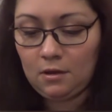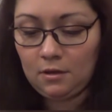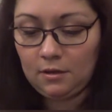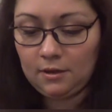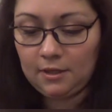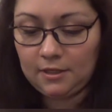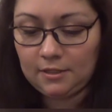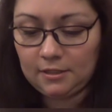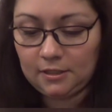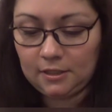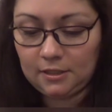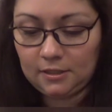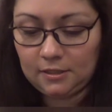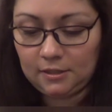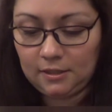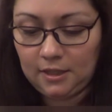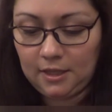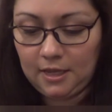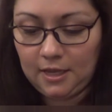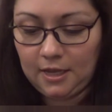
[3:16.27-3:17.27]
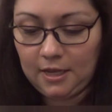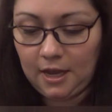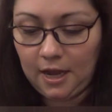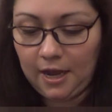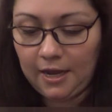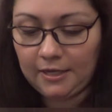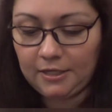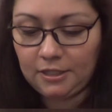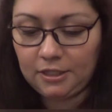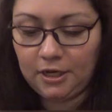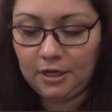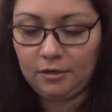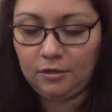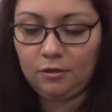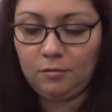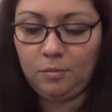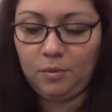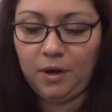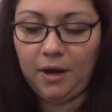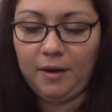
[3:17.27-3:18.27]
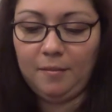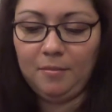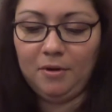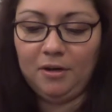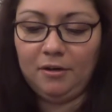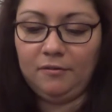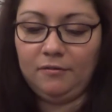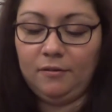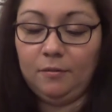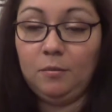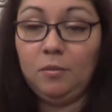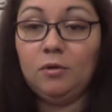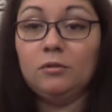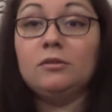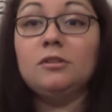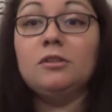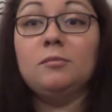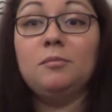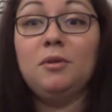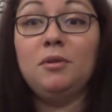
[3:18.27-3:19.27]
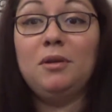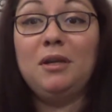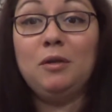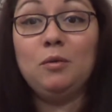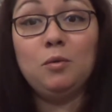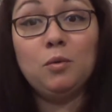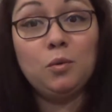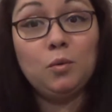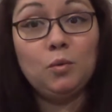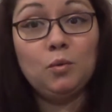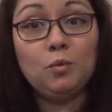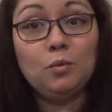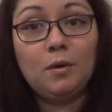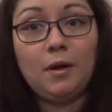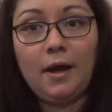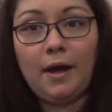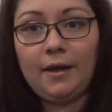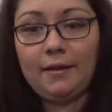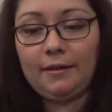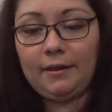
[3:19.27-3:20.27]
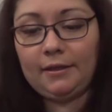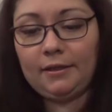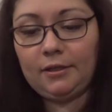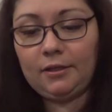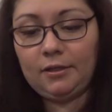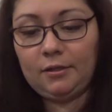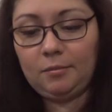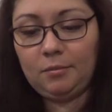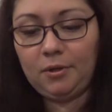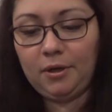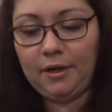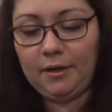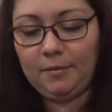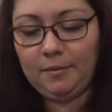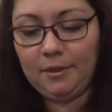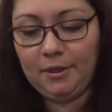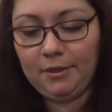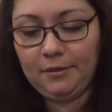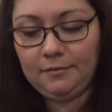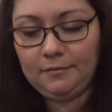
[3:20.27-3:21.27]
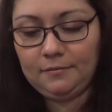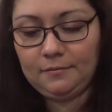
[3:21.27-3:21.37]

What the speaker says: This is the eyeshadow primer from Ulta Beauty. Ooh, I like a good primer.